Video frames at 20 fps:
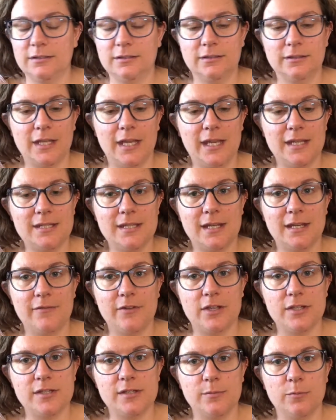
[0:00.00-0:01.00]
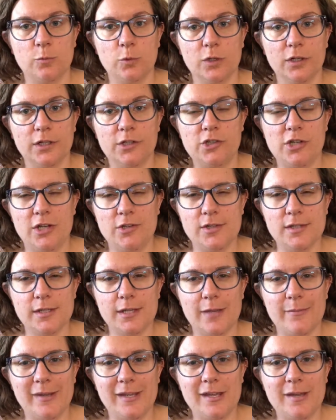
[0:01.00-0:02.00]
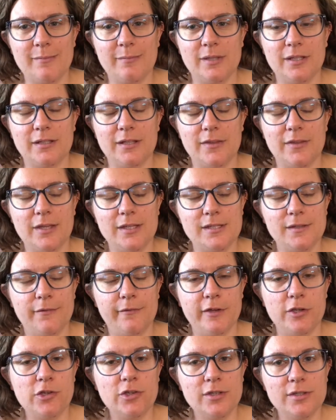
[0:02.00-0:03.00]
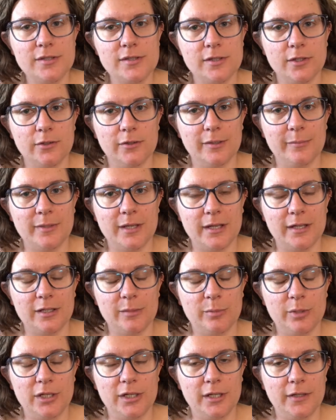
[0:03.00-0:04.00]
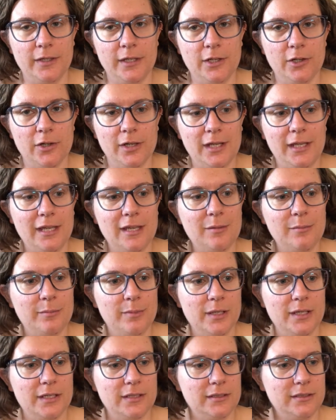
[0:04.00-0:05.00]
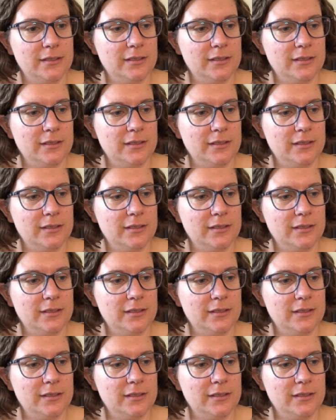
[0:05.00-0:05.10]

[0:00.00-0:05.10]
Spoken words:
Like I said, I've got some work changes coming up, and nothing's official, so I'm not going to put it on the internet yet, but